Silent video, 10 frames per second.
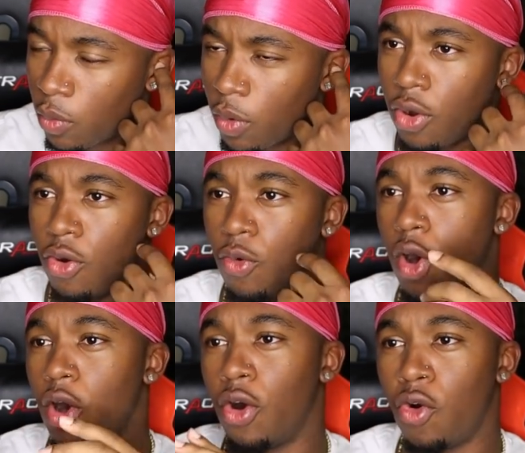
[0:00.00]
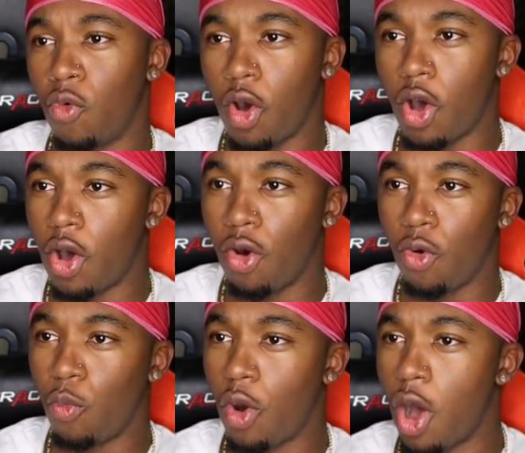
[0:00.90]
whoa, whoa,
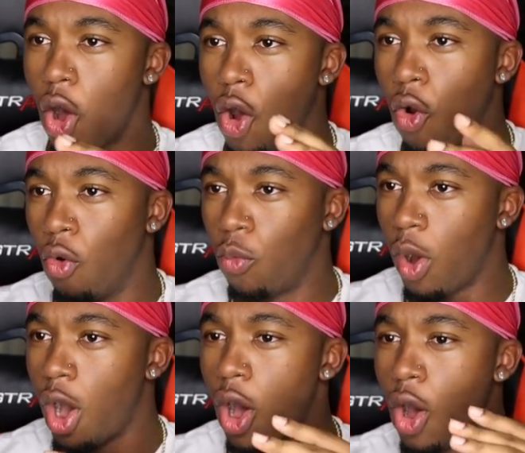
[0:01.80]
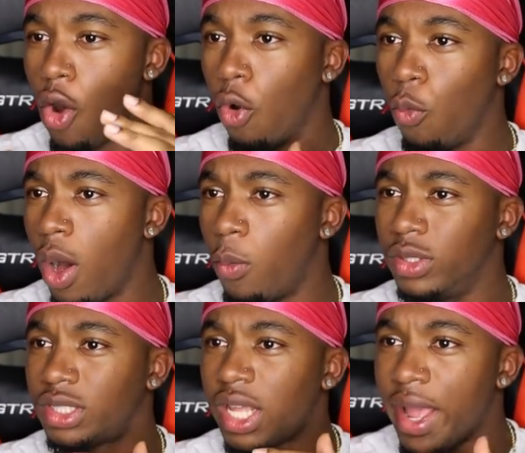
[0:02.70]
whoa, whoa, whoa, what
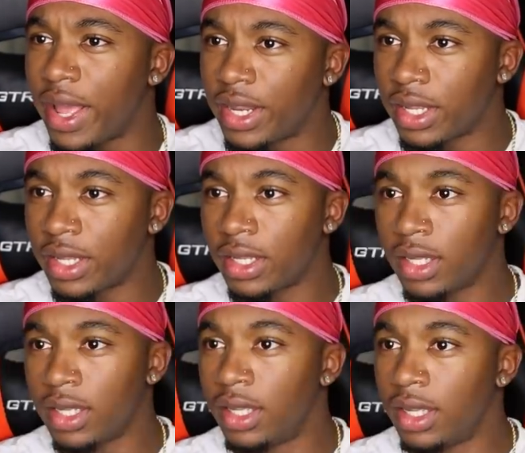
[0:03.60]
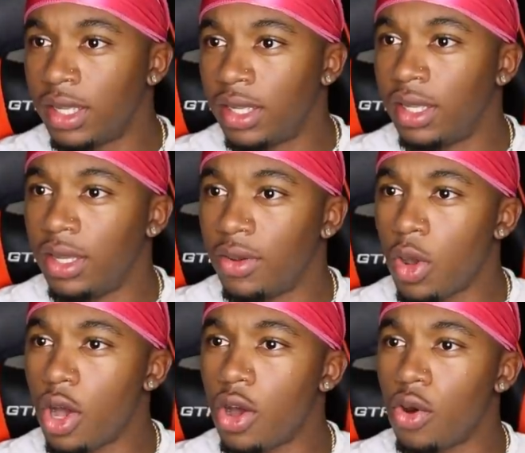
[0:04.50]
was that?
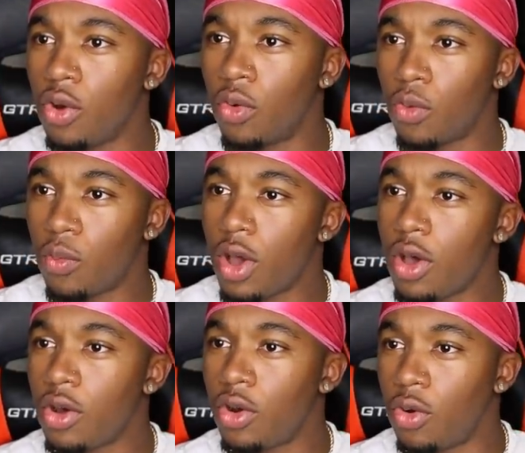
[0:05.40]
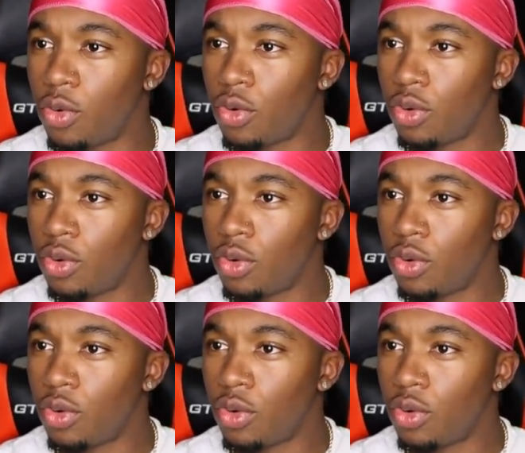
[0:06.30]
Whoa, whoa.